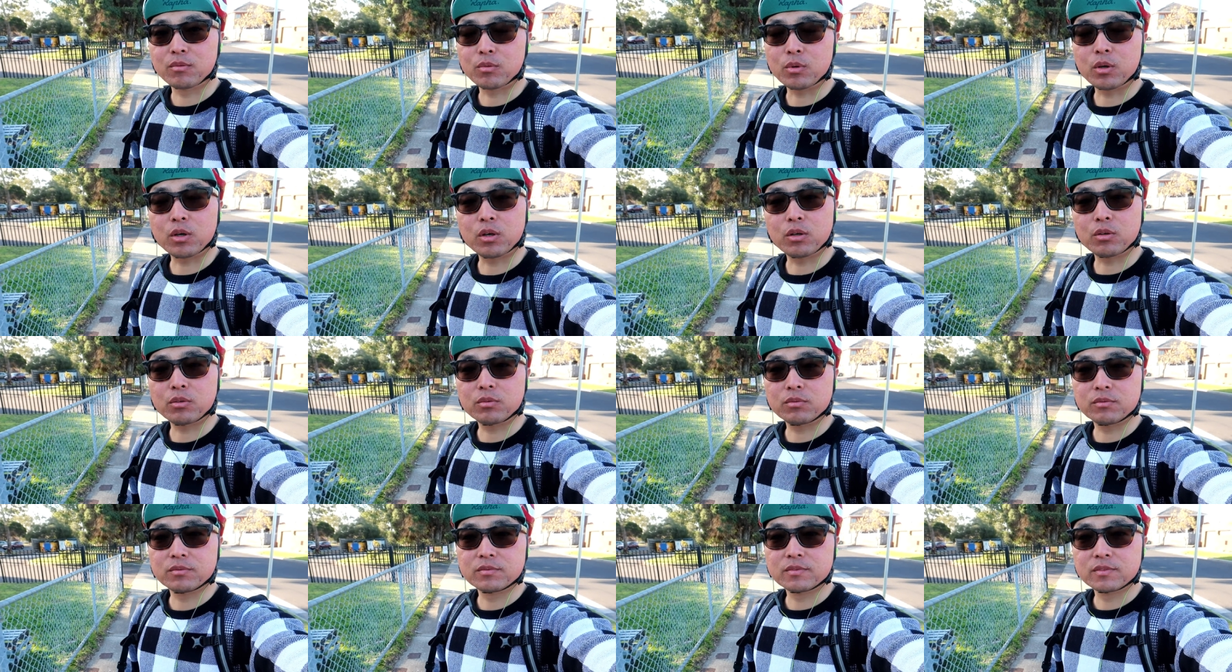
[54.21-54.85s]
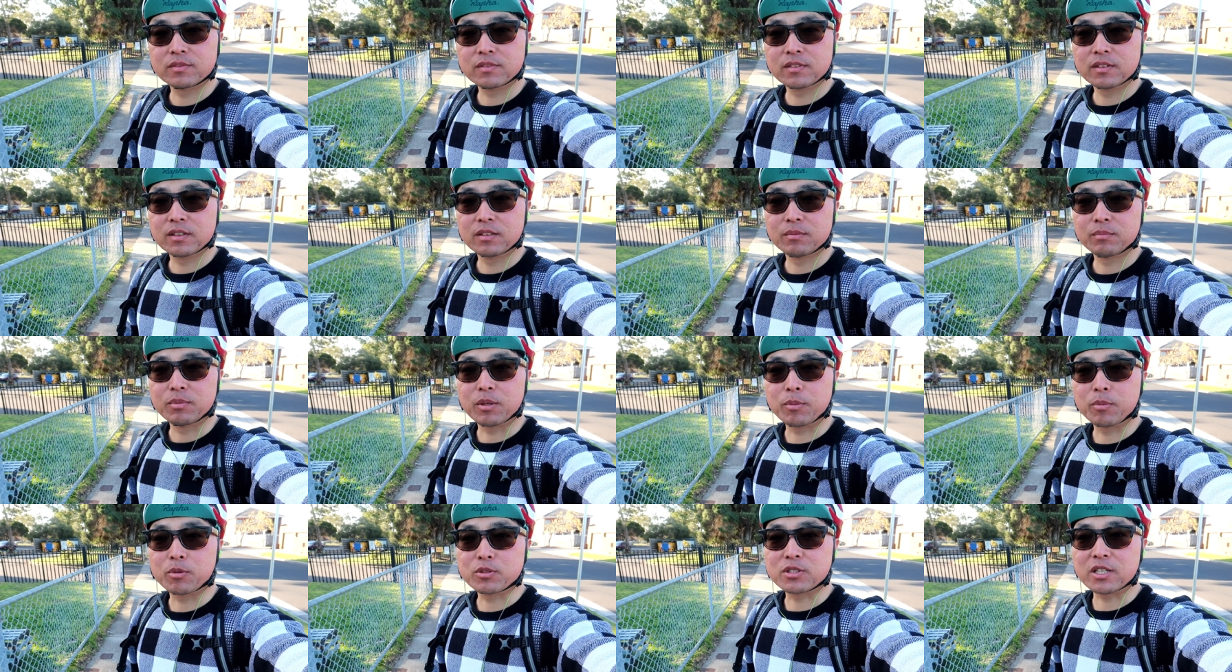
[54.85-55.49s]
Well,
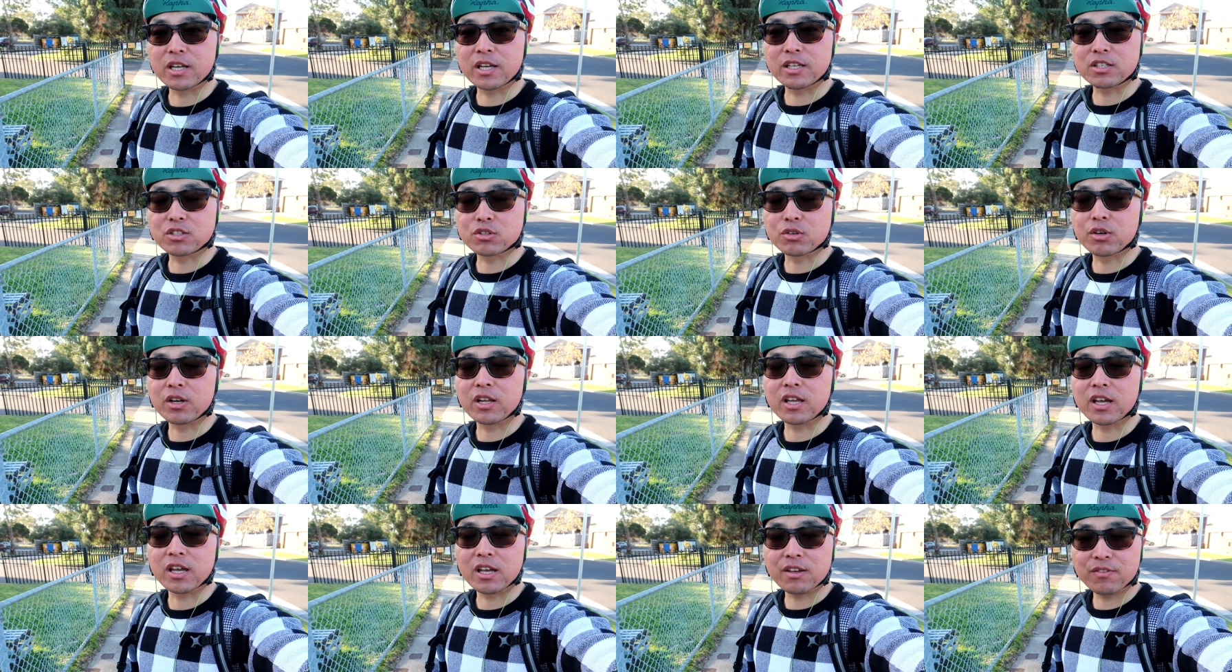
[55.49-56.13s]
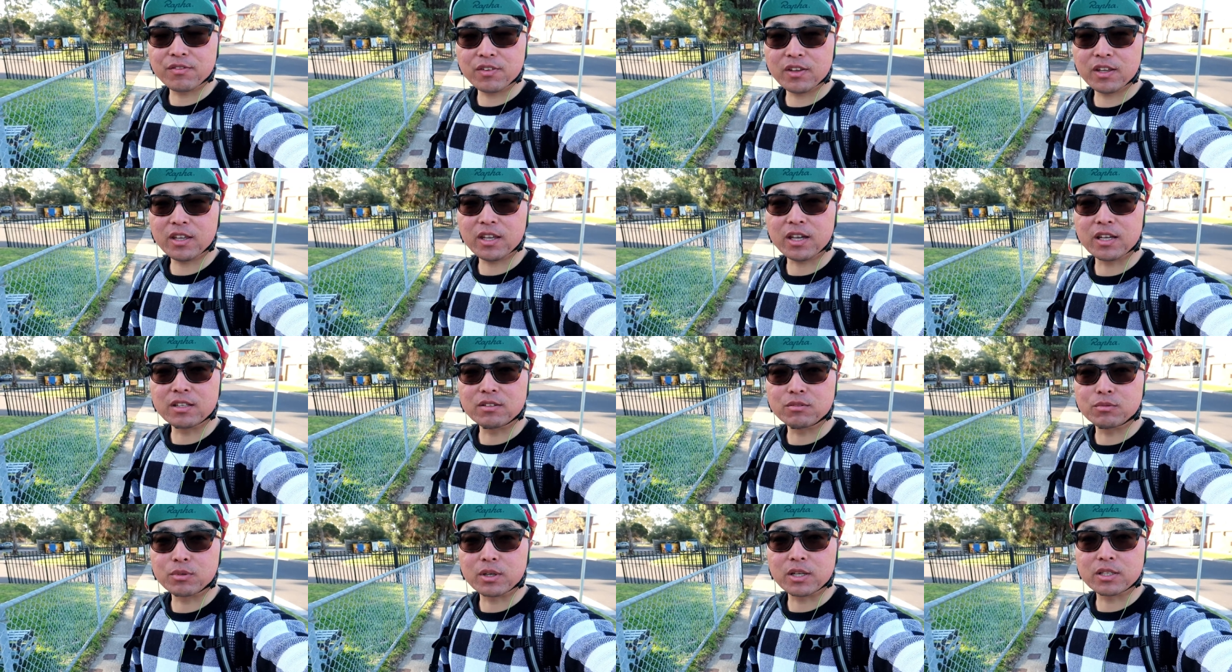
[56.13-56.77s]
people say train heavy
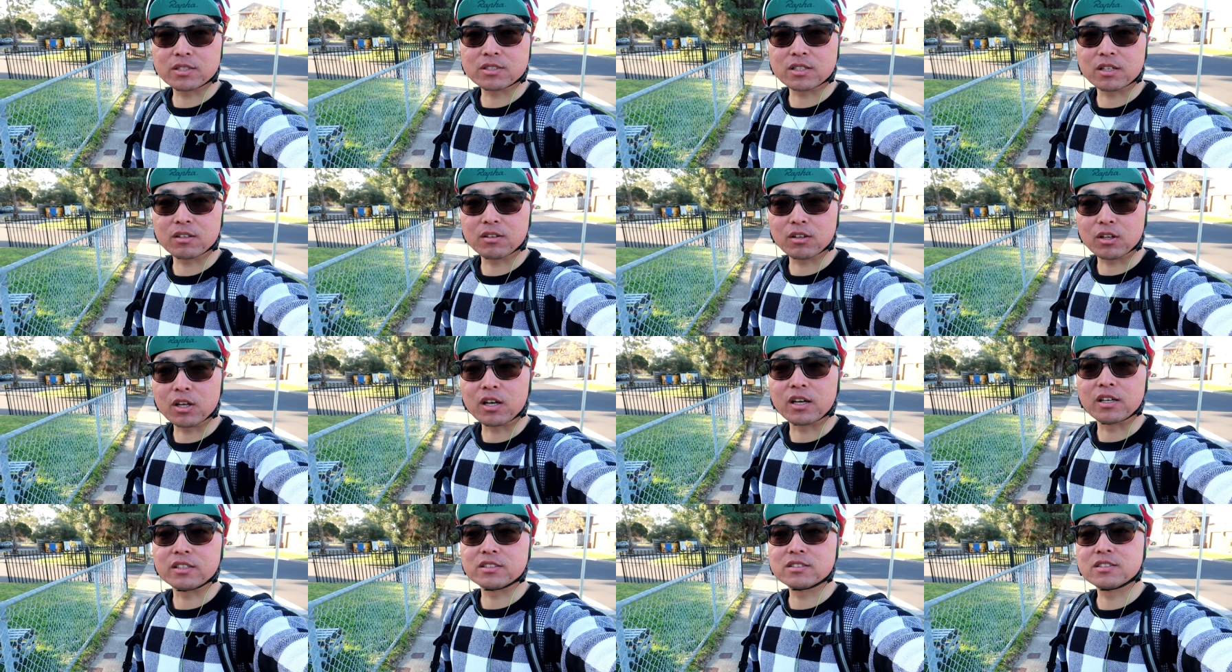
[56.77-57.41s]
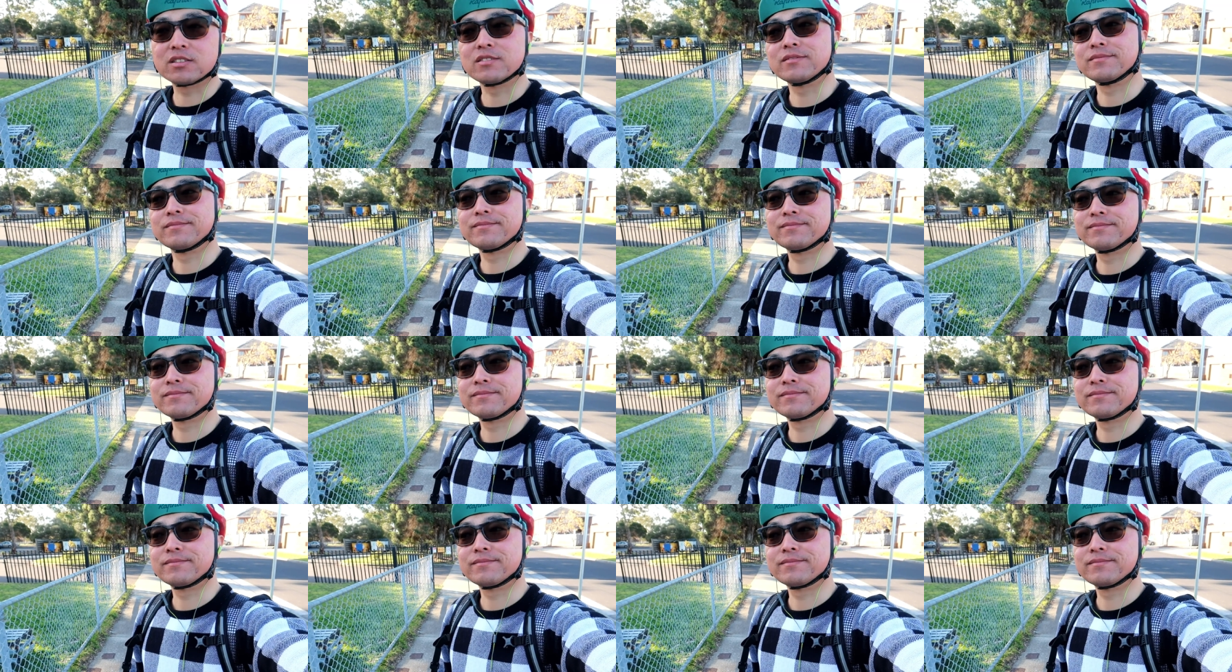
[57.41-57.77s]
and race on light,